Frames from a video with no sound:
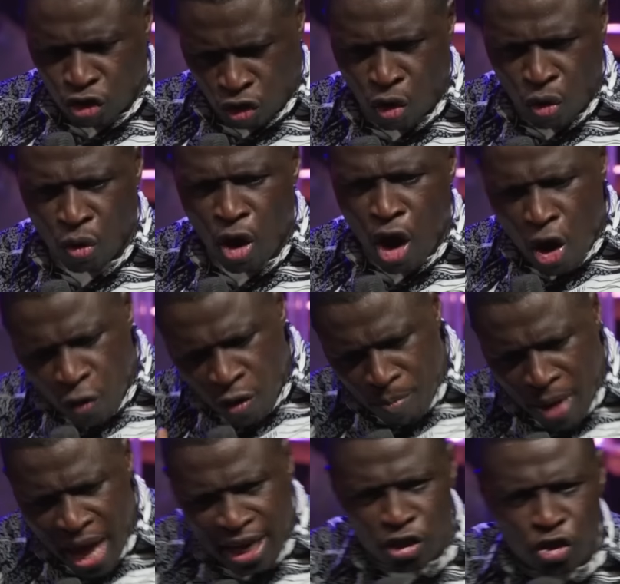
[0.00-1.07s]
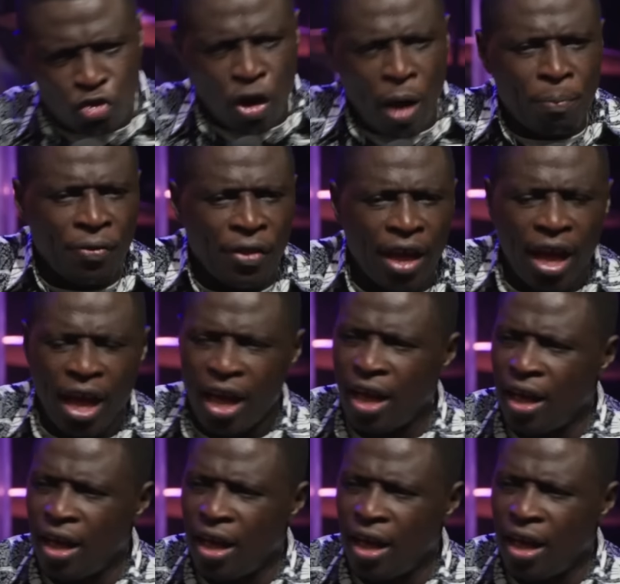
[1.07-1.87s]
soul remained trapped there.